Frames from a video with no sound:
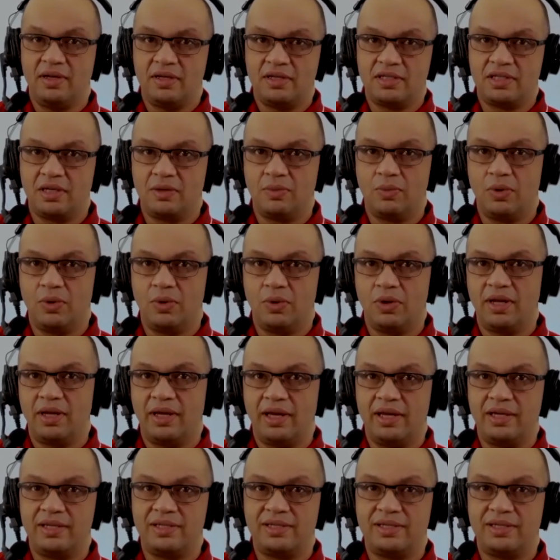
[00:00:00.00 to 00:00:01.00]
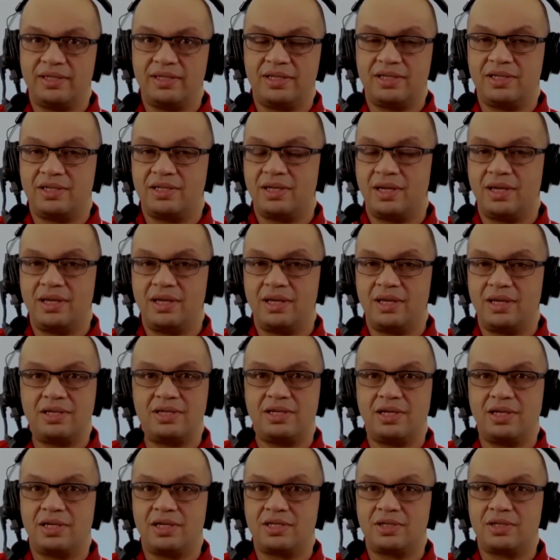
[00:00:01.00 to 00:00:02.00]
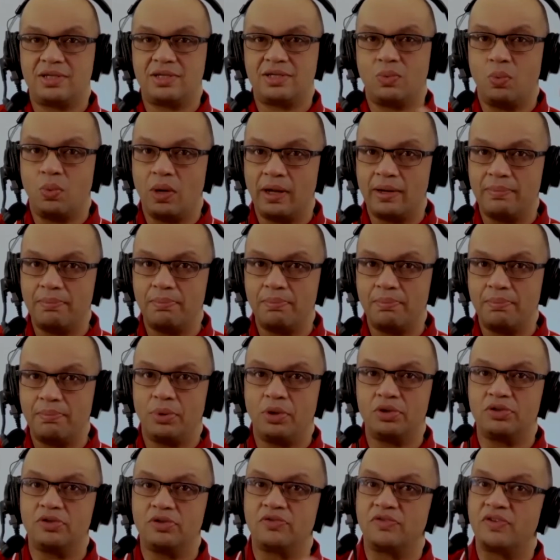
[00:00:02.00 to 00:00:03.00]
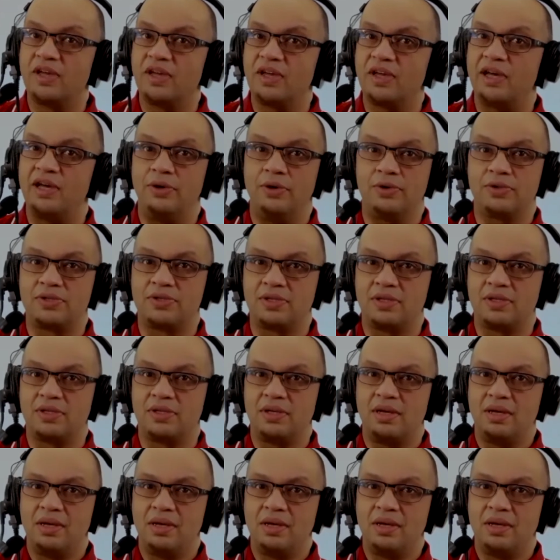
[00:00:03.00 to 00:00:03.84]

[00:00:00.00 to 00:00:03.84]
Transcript: So what it is, it's, it's just one pot of chaos,